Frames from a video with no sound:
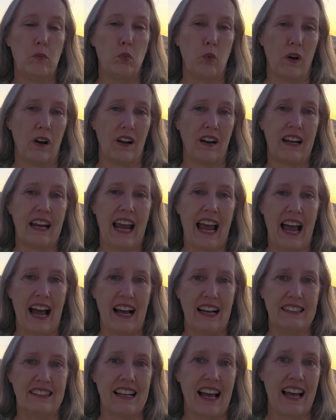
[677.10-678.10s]
work
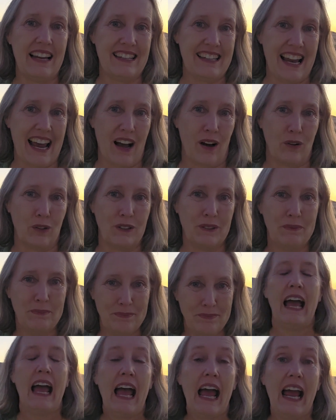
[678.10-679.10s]
as a noun.
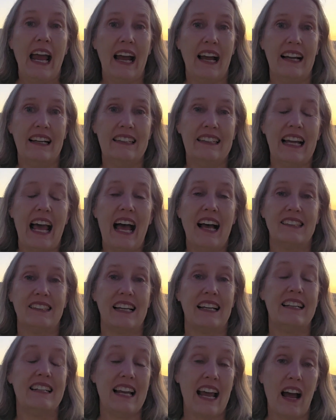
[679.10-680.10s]
And as
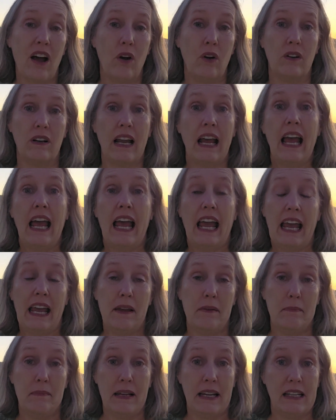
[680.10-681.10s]
a noun,
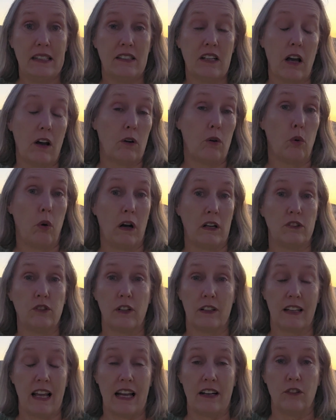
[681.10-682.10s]
it means a
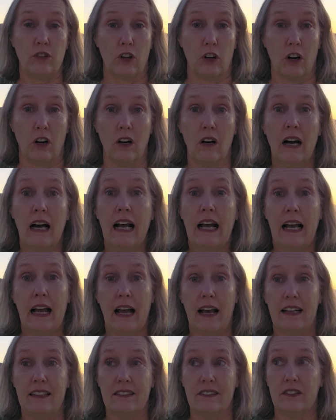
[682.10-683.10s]
quadrilateral.
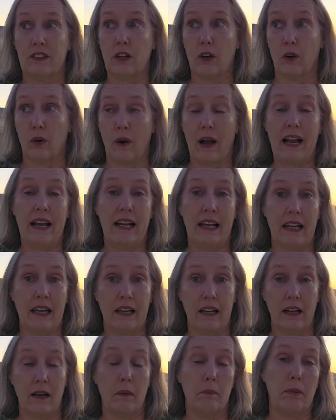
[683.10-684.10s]
And so
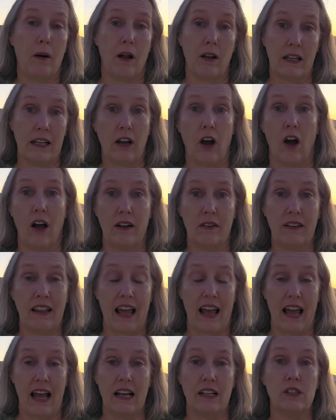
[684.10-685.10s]
any polygon
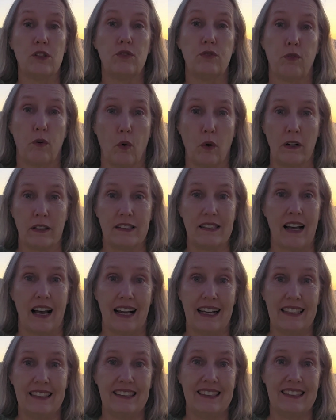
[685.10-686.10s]
that has 4
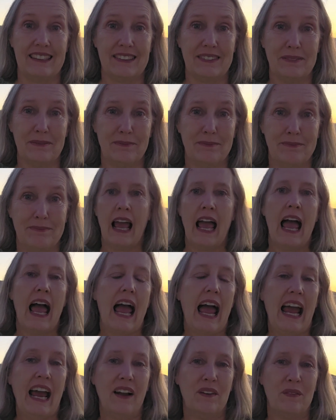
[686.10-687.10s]
sides.
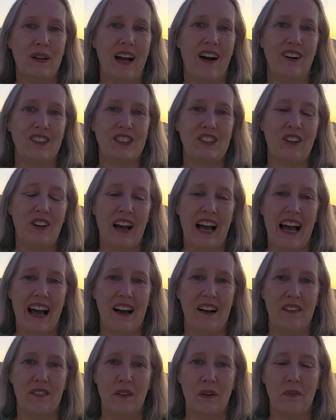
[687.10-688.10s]
And we also
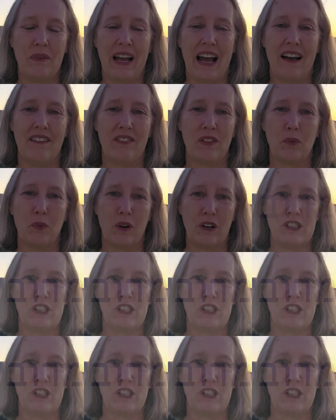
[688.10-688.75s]
have the word